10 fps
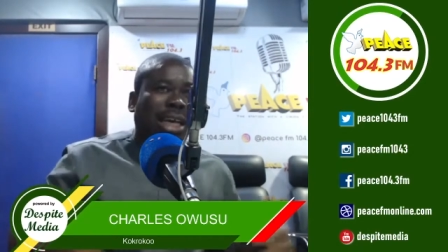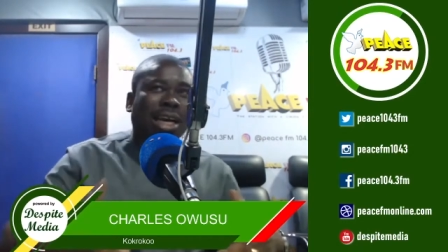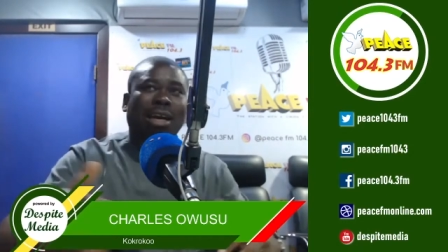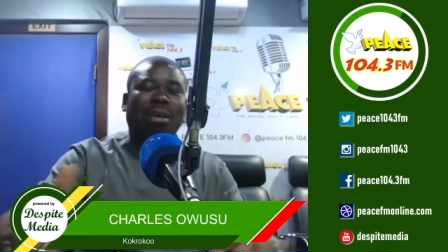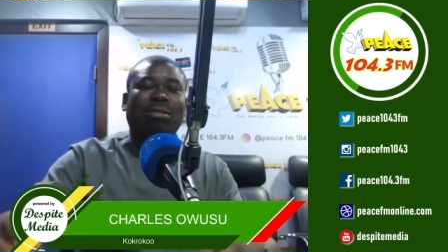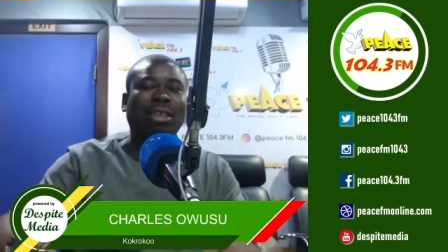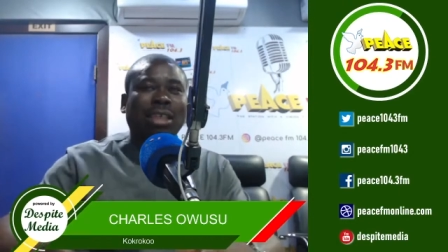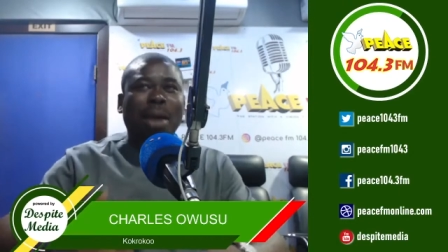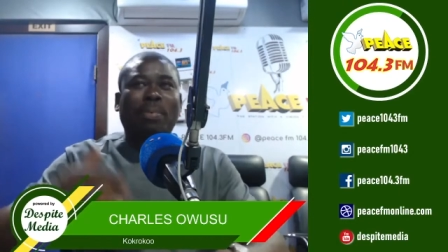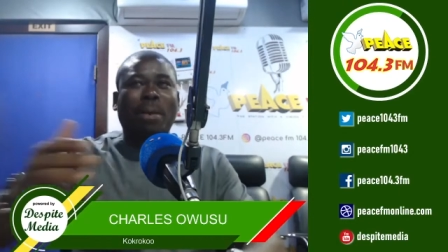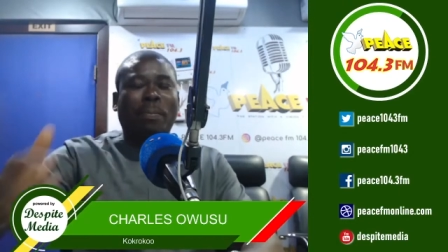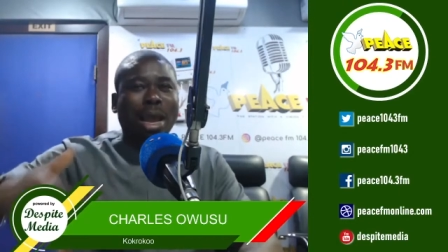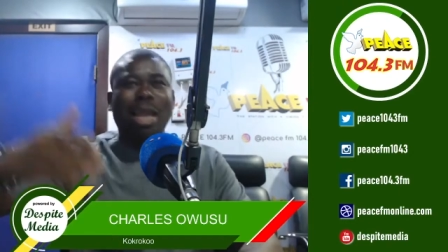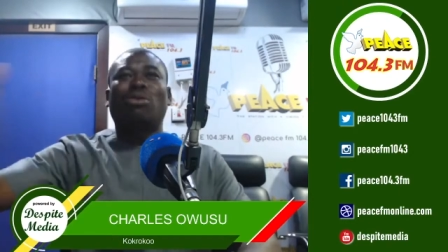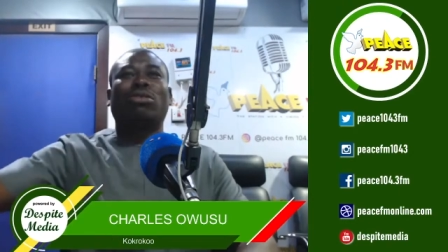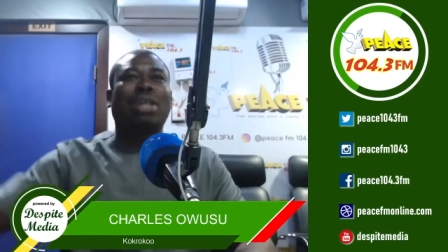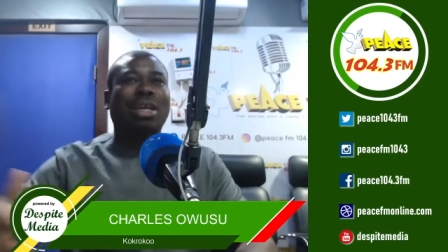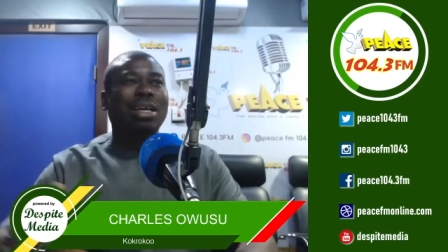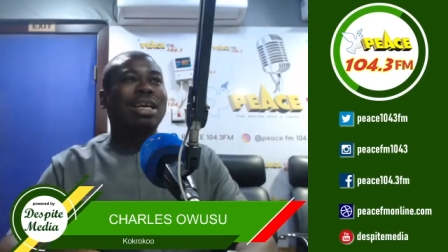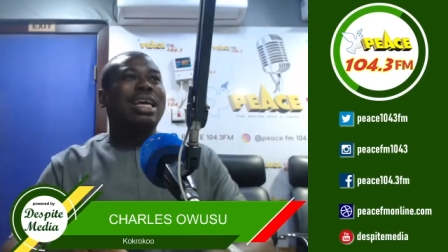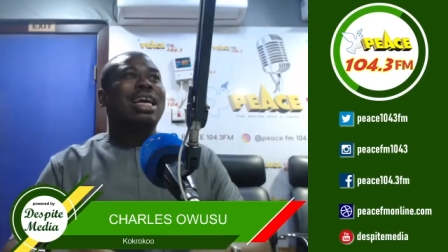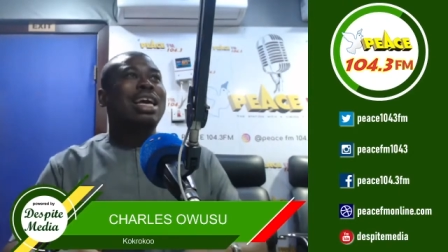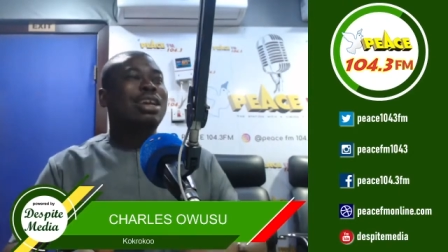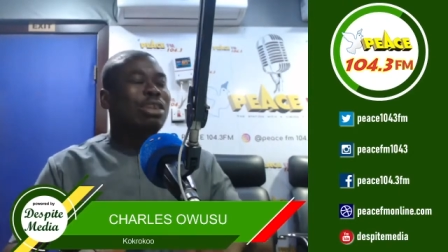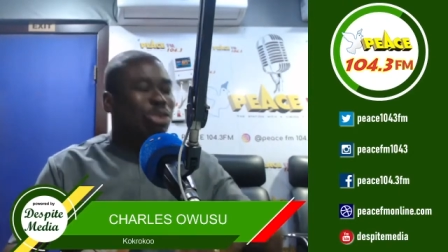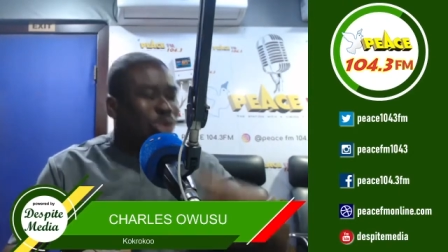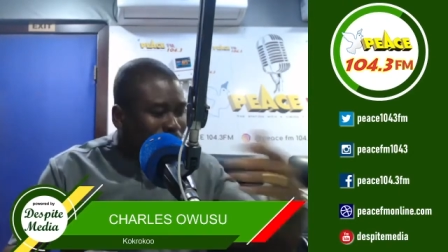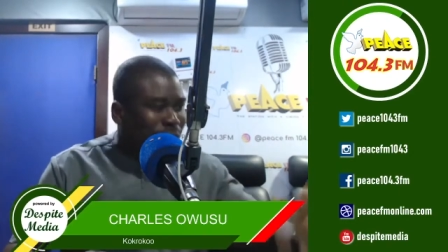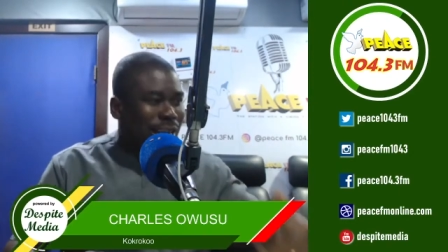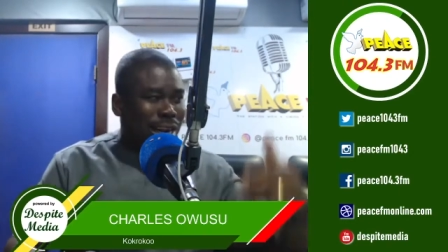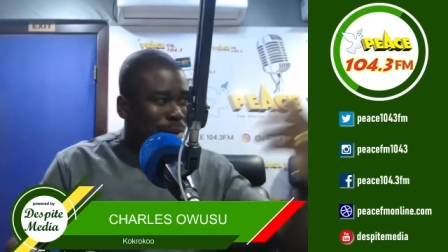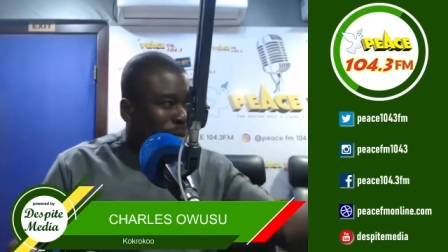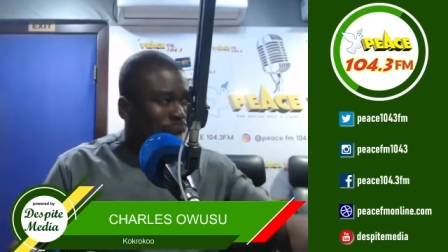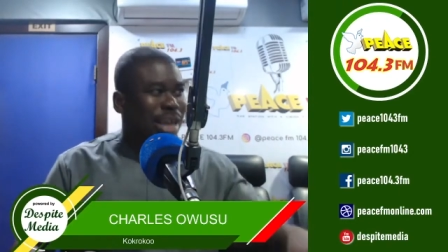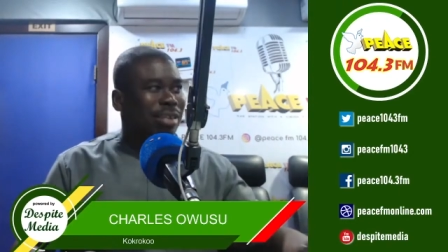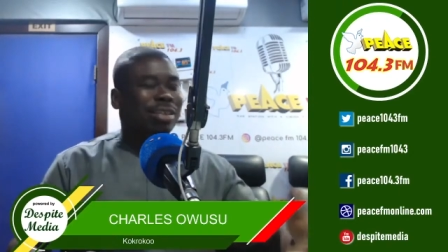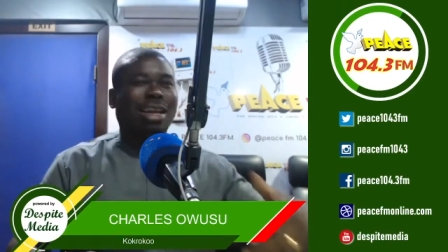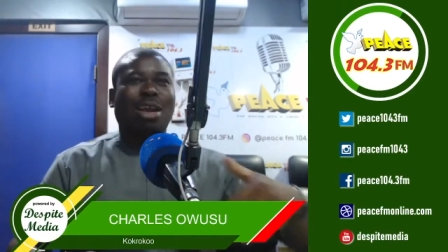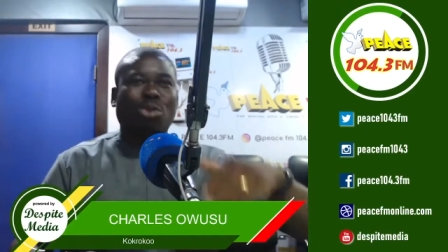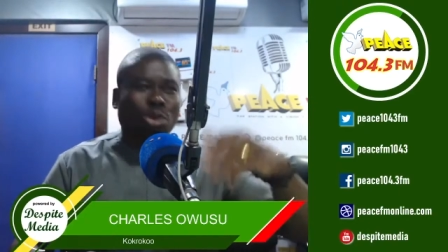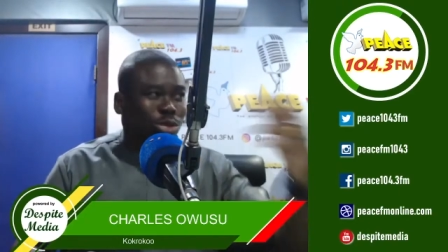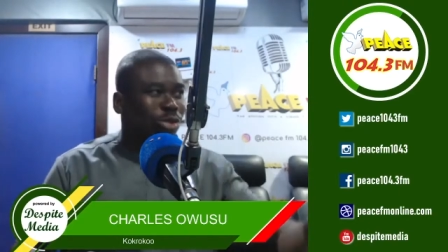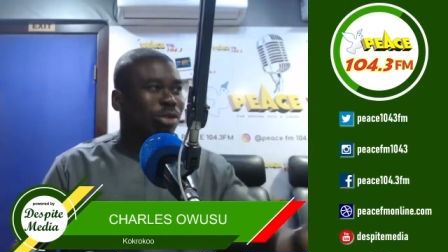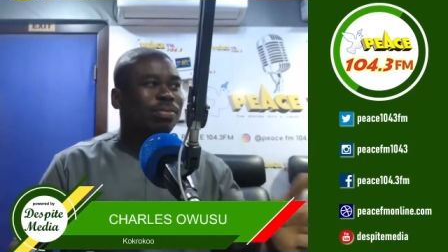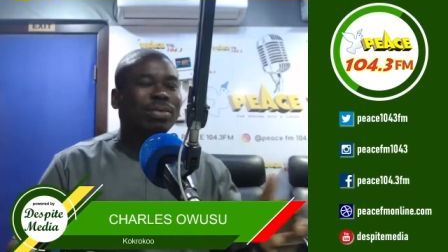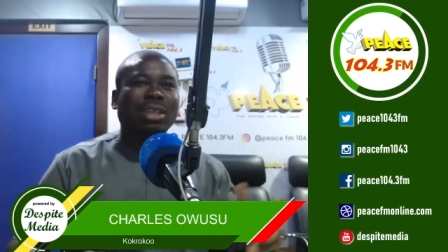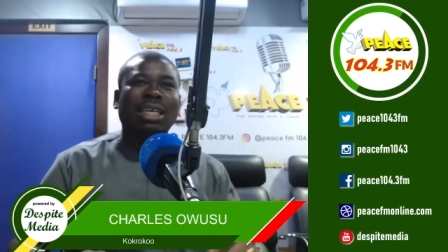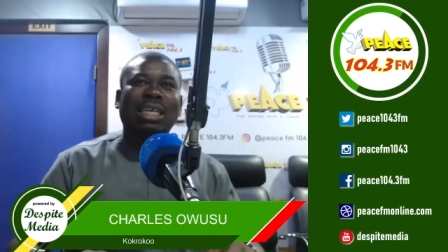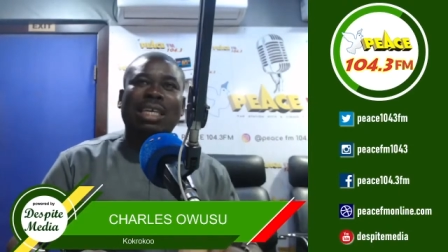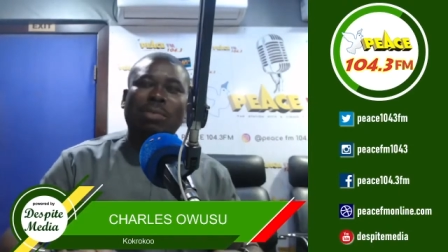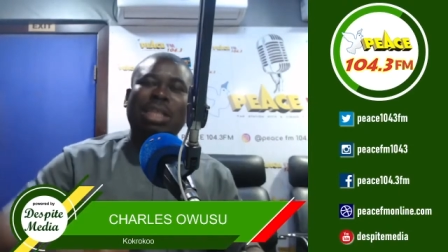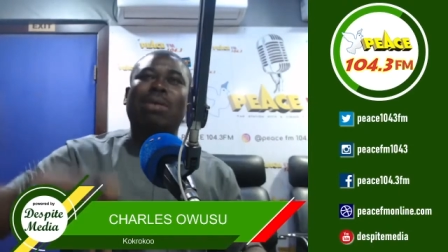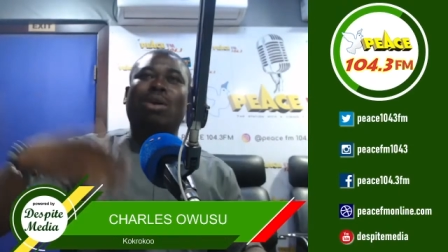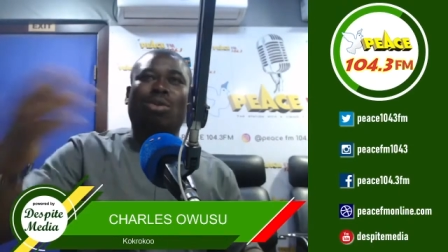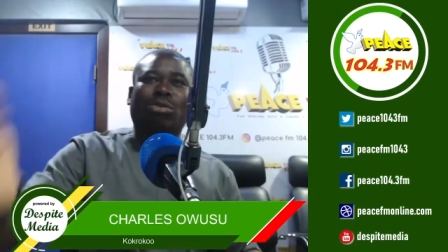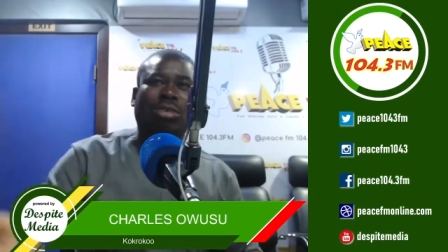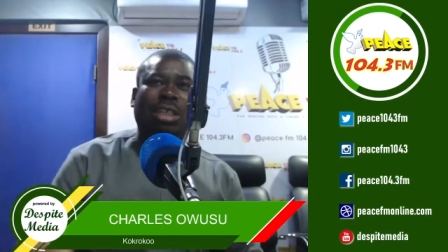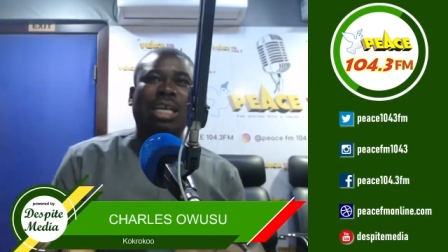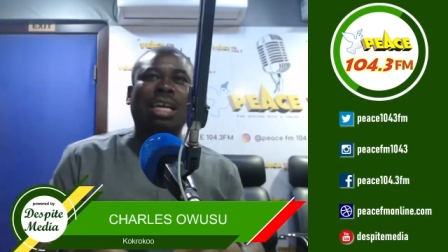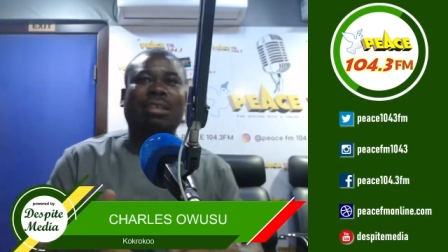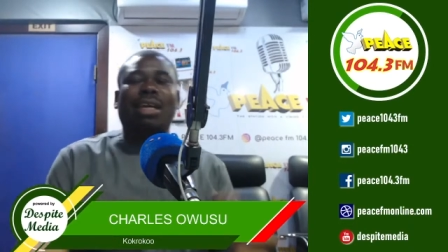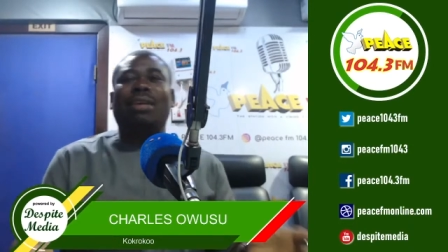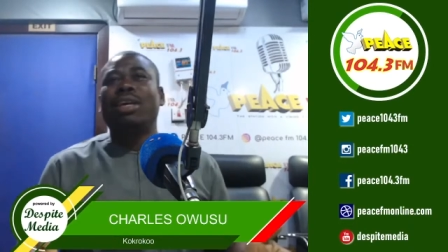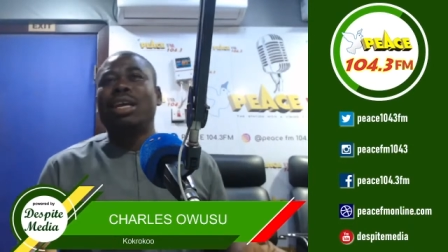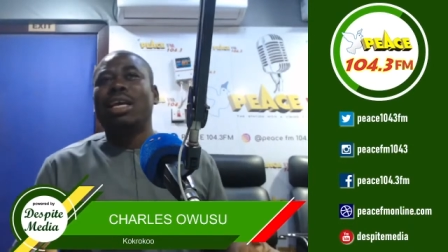Yeah, prepare. Who said? In sooner than you know, as I say, a cross no. You bet him across on TS, sir.